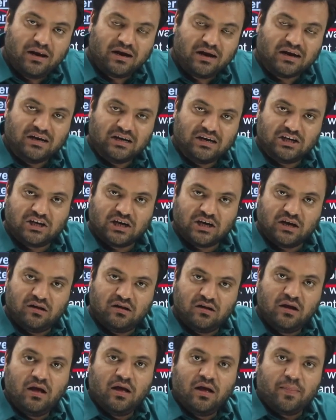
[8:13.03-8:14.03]
condition,
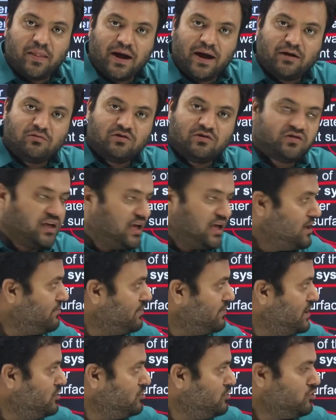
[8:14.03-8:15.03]
that was
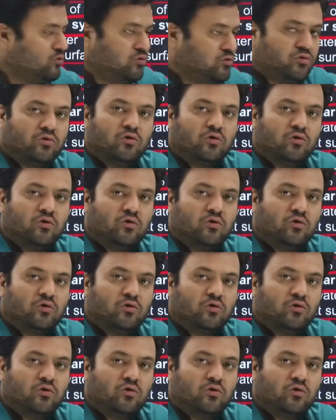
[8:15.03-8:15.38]
able to